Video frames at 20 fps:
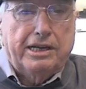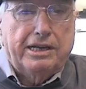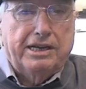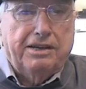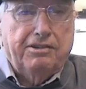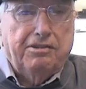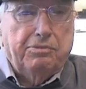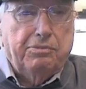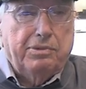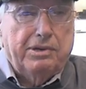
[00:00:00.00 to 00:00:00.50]
and
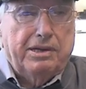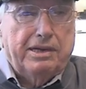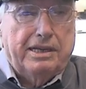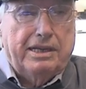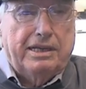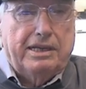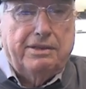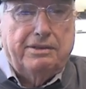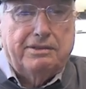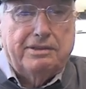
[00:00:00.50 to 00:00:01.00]

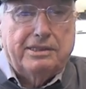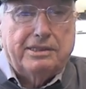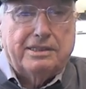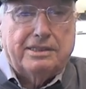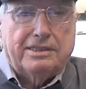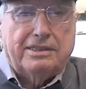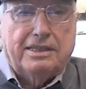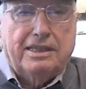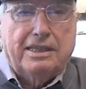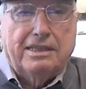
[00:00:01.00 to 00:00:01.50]
everybody
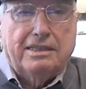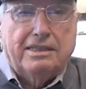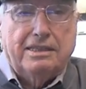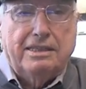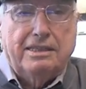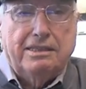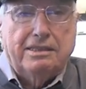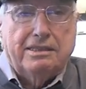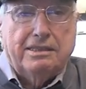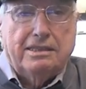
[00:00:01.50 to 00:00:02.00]
was uh,
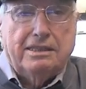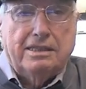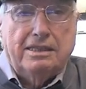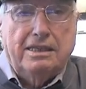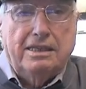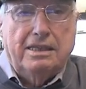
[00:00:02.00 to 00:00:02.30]
either